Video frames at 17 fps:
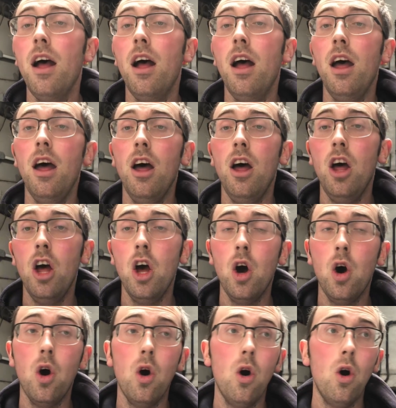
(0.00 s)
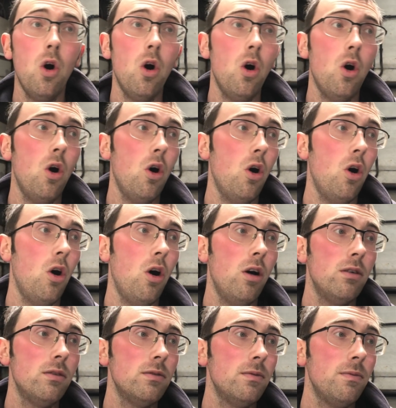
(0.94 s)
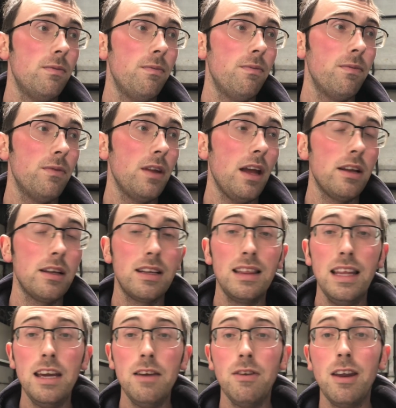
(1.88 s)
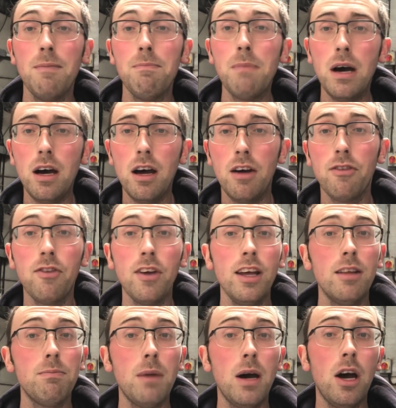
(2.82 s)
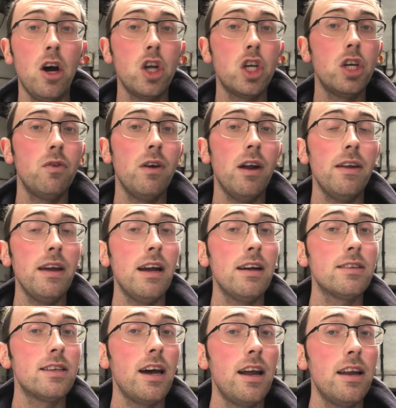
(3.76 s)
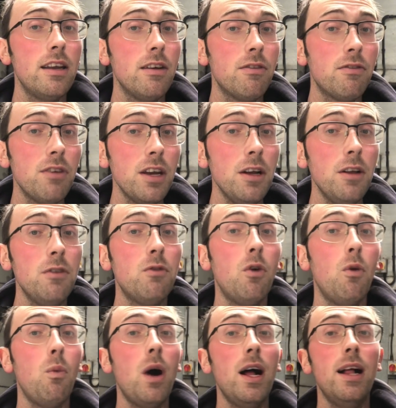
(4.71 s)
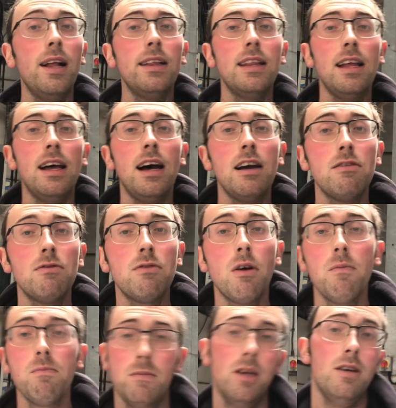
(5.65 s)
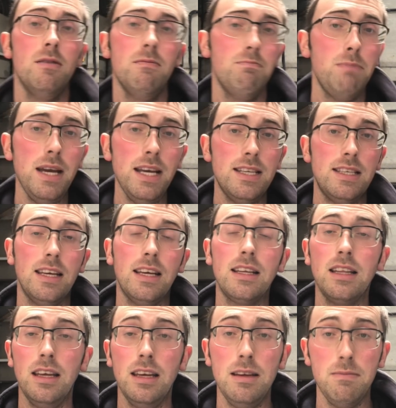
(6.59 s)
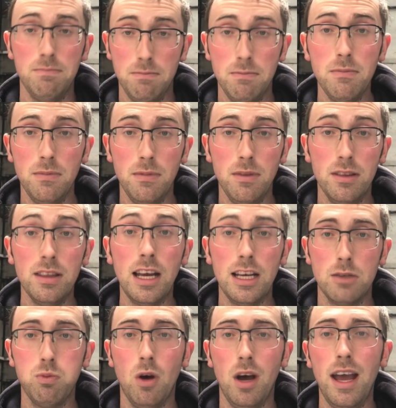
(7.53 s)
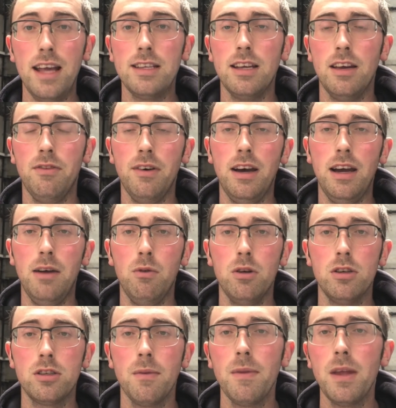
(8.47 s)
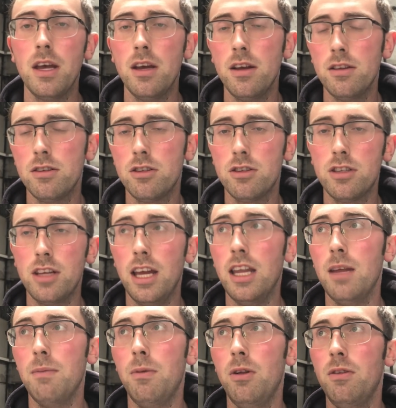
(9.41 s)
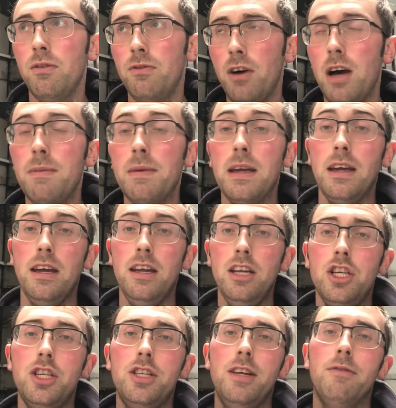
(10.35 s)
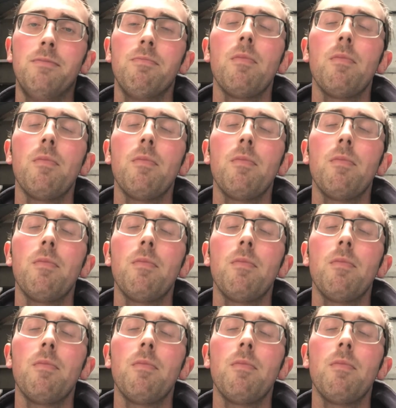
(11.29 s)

or leaving a field margin around the outside of your field for wildlife. Basically, that's what SFI was, Sustainable Farming Initiative.